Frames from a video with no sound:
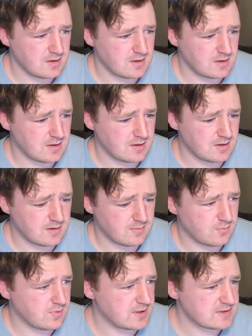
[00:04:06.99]
I
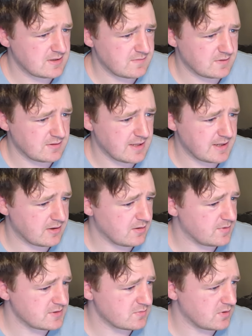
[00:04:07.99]
should have the ladder
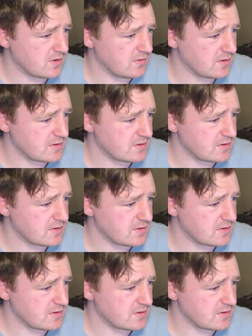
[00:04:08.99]
up as well.